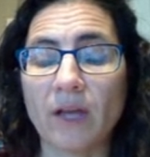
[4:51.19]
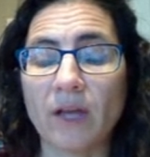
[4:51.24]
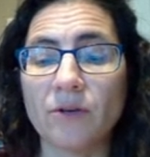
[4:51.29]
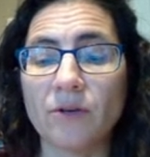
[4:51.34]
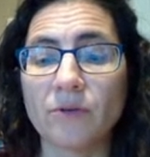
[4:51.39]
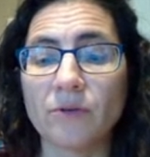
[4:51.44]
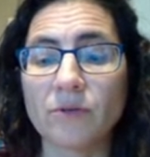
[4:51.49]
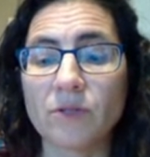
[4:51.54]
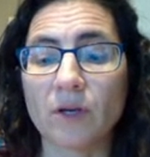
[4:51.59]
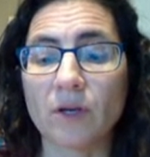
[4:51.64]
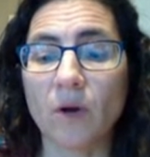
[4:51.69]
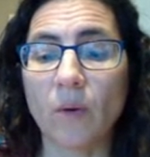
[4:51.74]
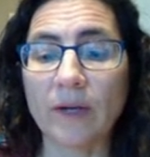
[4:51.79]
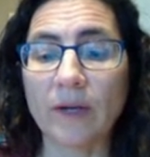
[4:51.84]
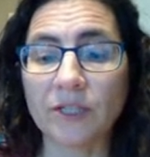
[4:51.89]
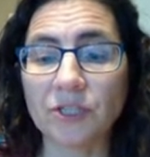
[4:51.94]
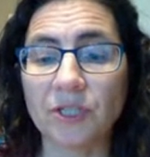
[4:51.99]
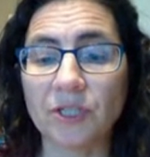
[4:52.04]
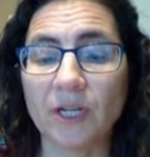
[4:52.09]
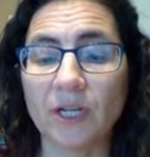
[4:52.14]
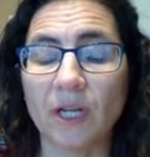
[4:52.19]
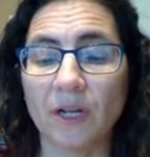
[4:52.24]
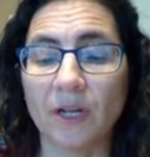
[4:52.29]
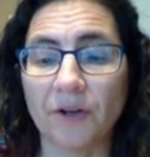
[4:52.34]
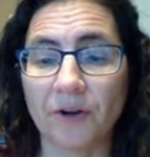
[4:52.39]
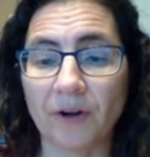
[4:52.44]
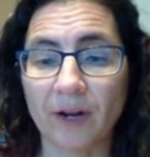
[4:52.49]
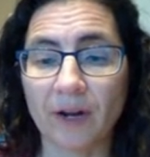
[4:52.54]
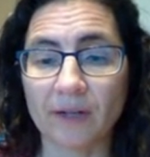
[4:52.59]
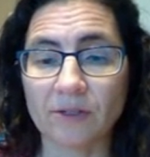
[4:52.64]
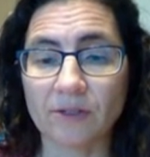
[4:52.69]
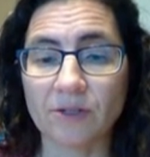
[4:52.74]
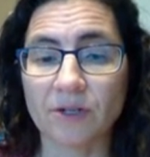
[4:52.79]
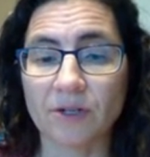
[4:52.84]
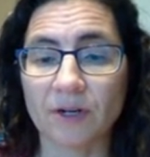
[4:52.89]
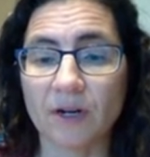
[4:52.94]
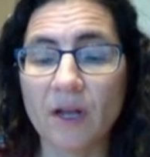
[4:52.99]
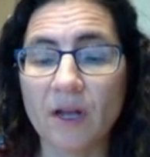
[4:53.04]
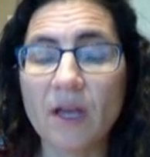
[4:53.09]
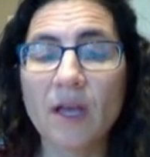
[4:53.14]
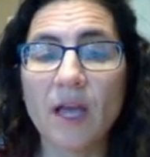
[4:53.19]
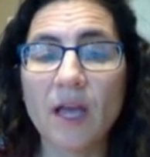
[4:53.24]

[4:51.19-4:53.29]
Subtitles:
Use the question in your answer